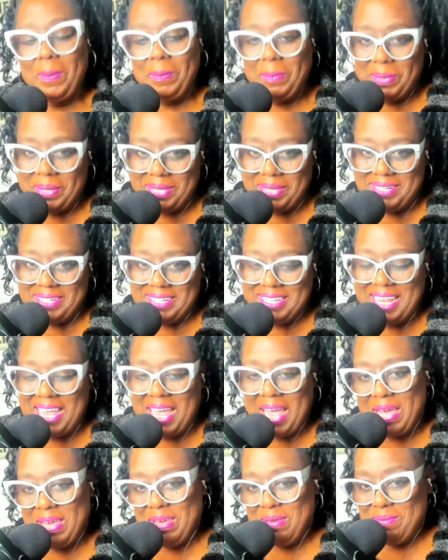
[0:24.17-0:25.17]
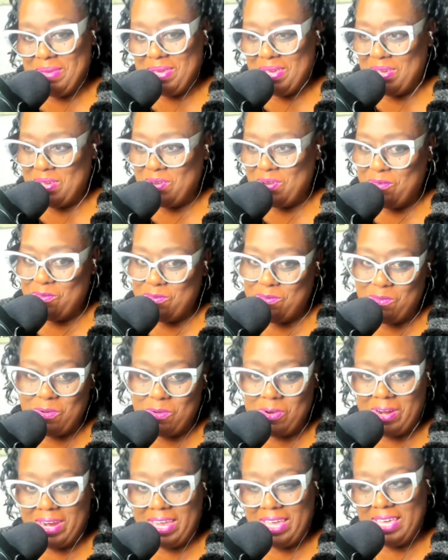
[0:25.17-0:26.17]
But I am here
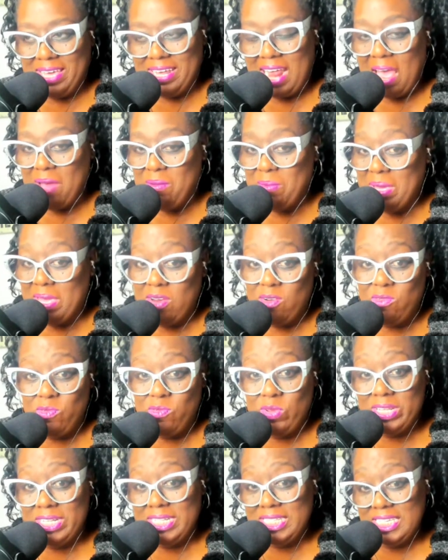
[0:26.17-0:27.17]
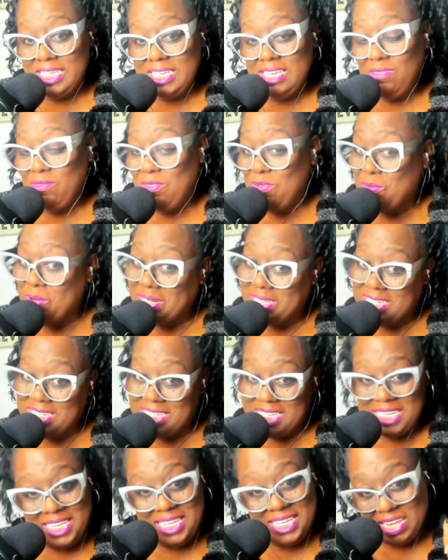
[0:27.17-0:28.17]
for it. I'm here for the tea. If you want the
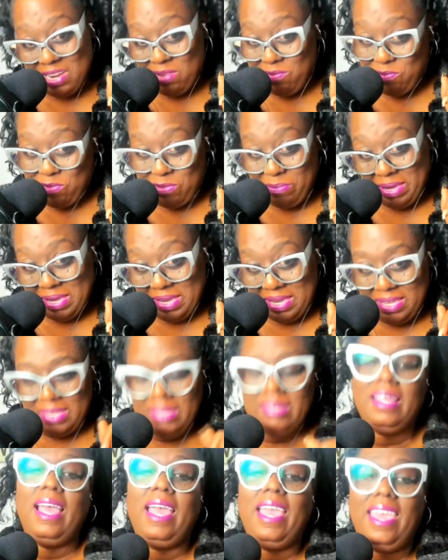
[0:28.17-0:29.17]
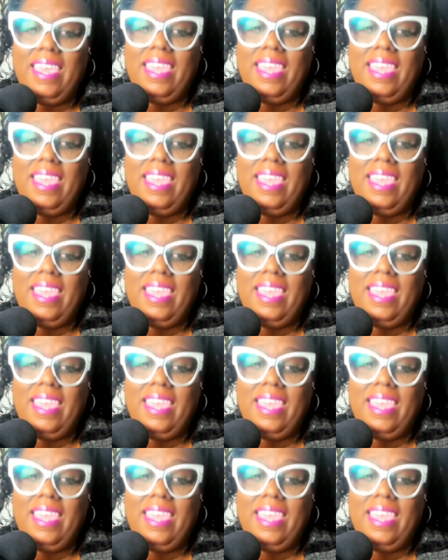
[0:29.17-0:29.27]
tea, get it from me.